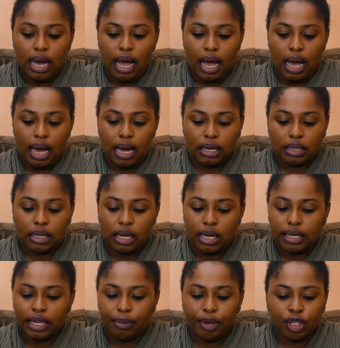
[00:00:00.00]
and
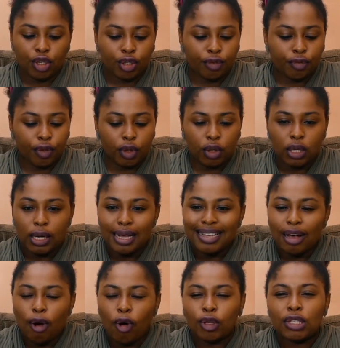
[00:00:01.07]
they may just feel
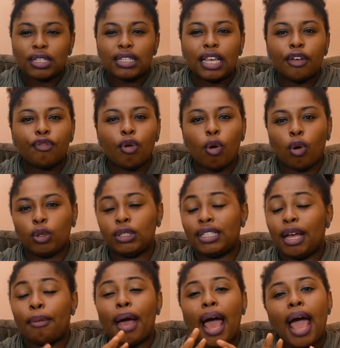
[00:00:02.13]
unsafe all the
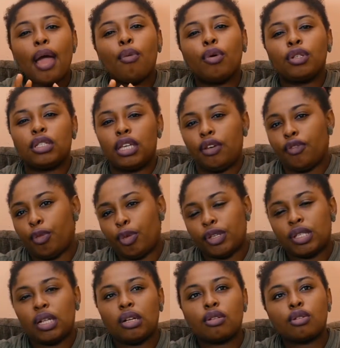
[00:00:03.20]
time. I want to give a
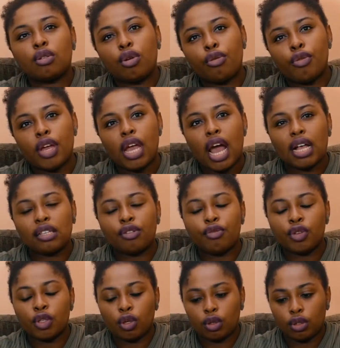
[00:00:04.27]
personal story as a
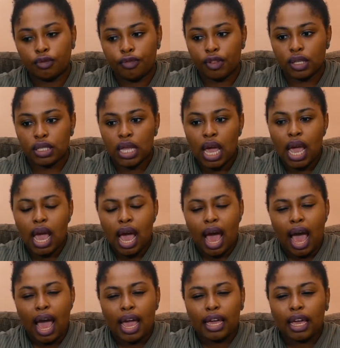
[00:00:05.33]
result of this.
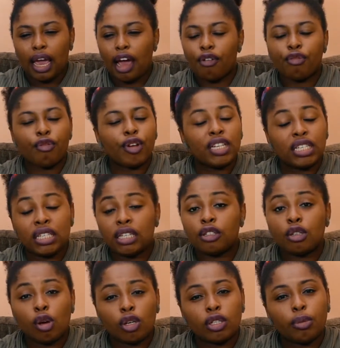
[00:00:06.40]
I have written and
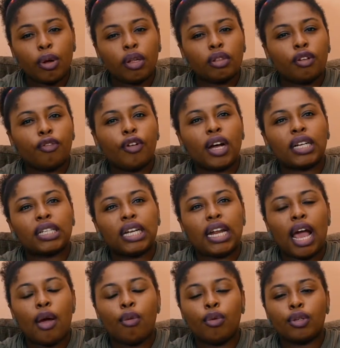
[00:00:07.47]
talked about the fact that
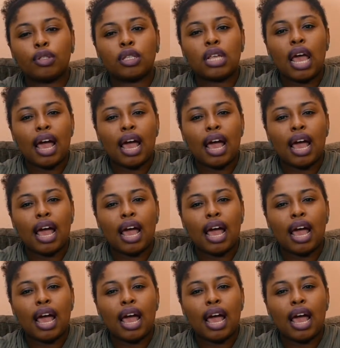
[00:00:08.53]
I was